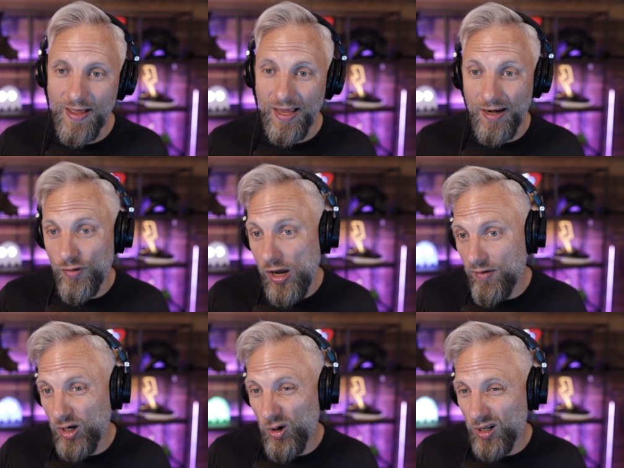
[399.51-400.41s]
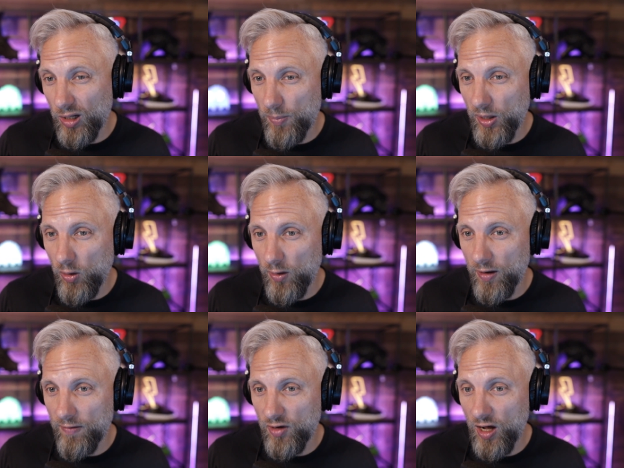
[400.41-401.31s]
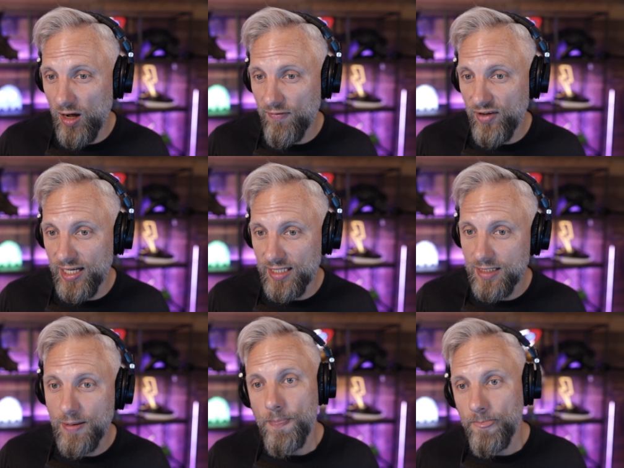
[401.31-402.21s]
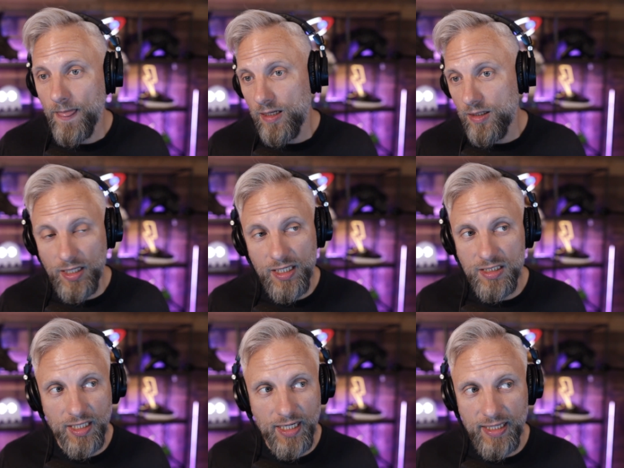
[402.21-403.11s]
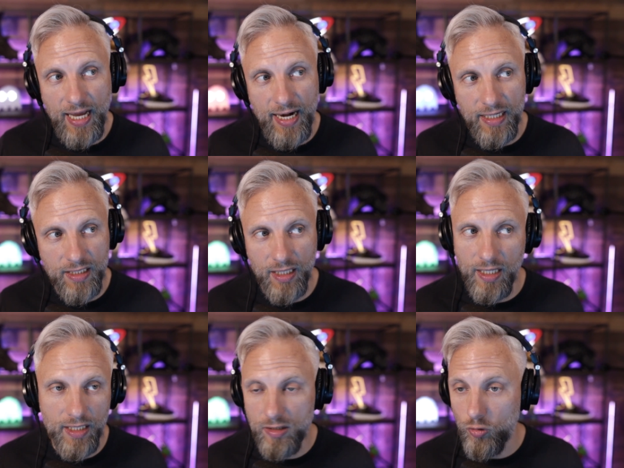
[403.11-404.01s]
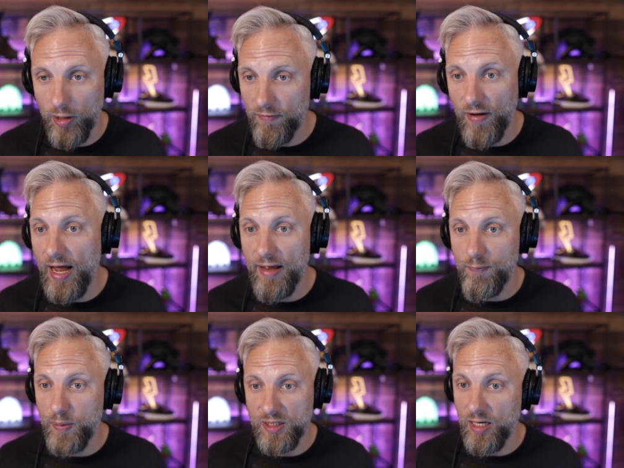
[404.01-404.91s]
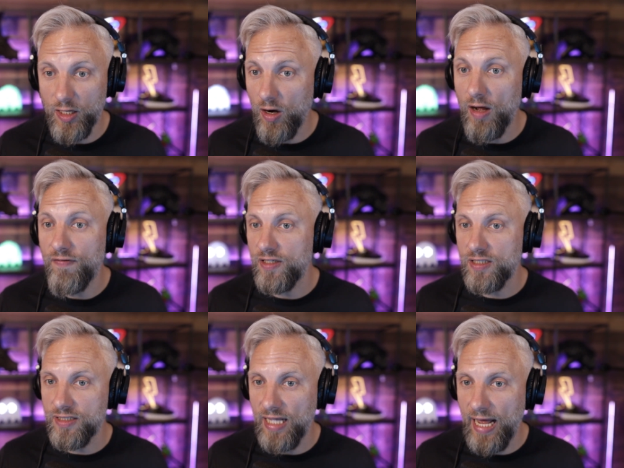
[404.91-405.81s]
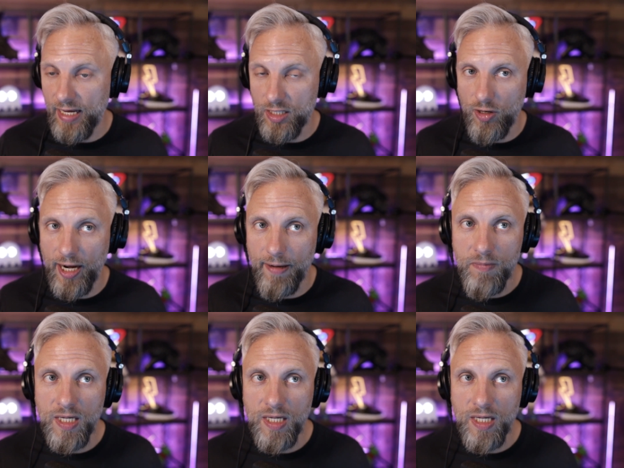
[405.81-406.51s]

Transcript: And if you have a little bit older of an office, you can easily get that into the 25% of your office is that age, right?